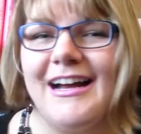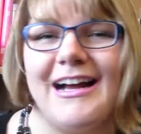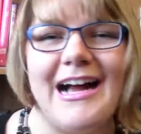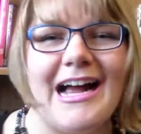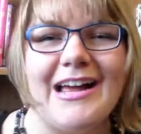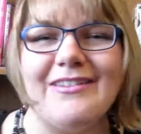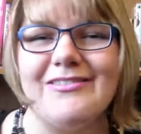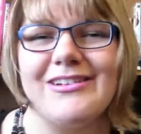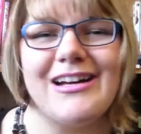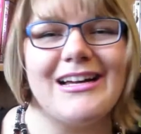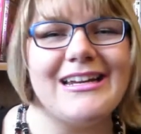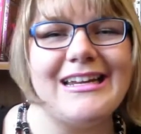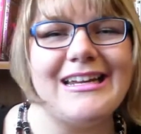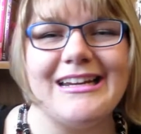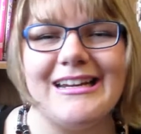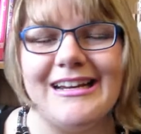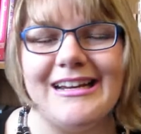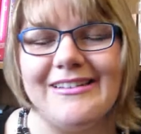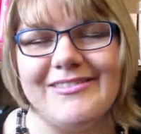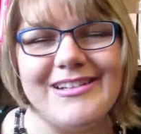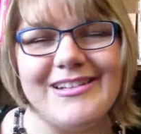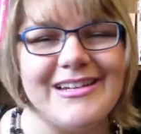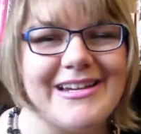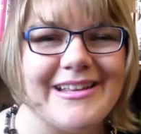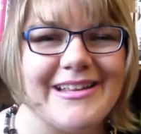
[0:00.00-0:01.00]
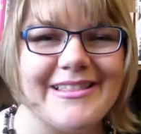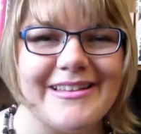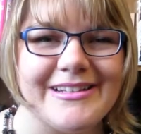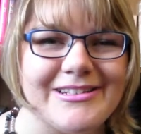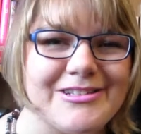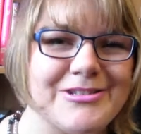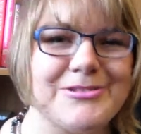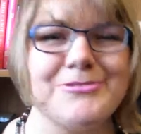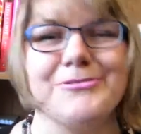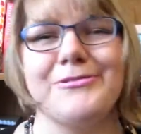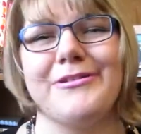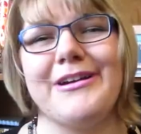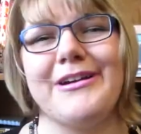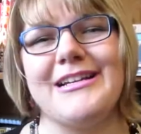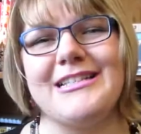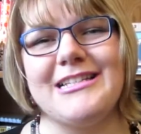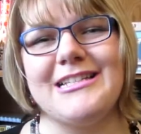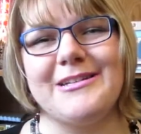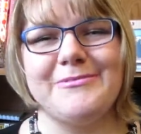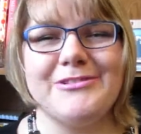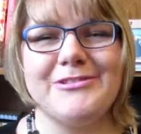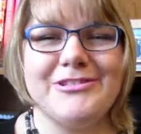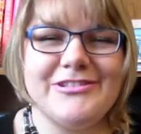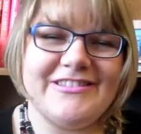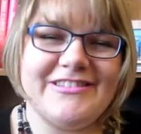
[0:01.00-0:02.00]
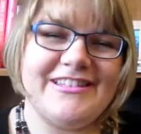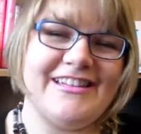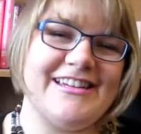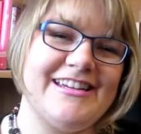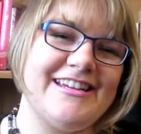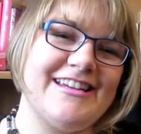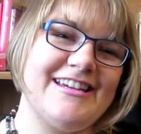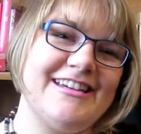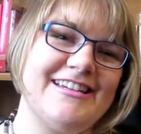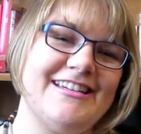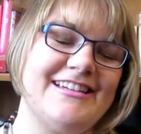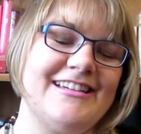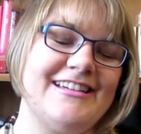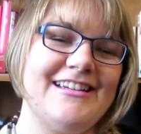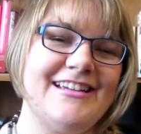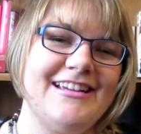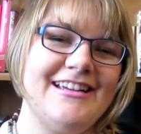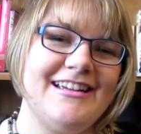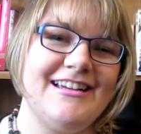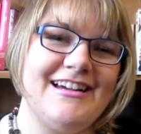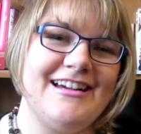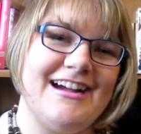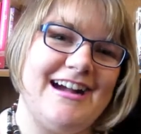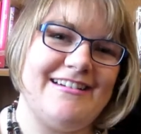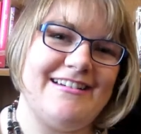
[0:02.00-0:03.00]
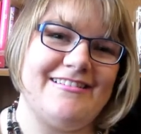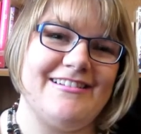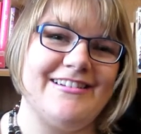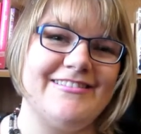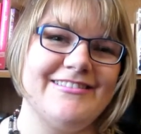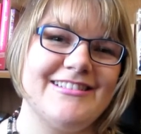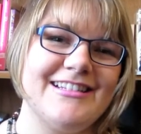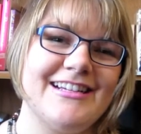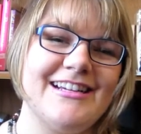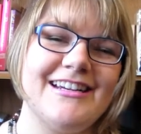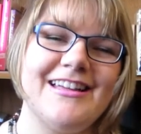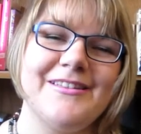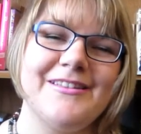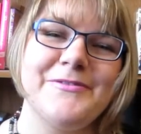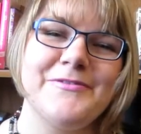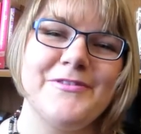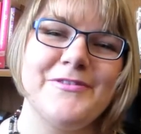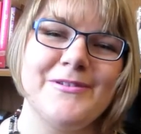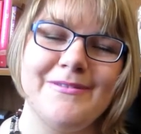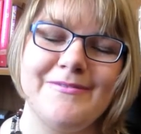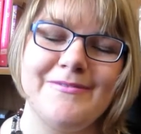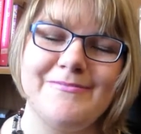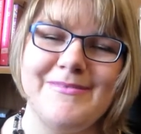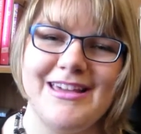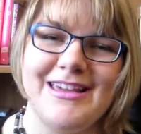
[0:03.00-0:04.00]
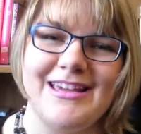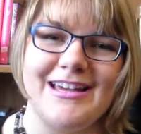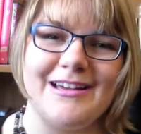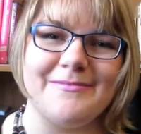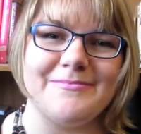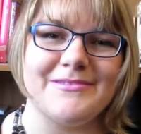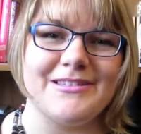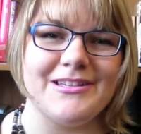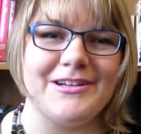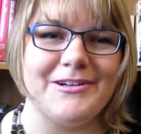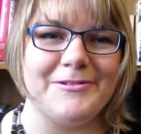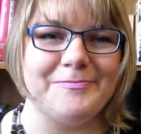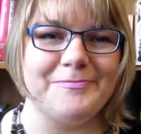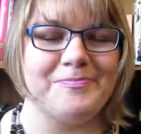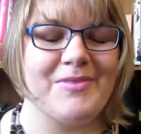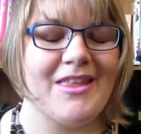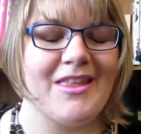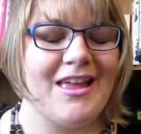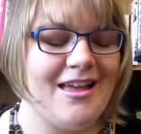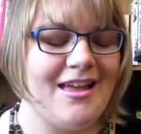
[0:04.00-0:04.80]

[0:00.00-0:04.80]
I've done anything too crazy, but just like, I don't know, it's like another form of makeup. So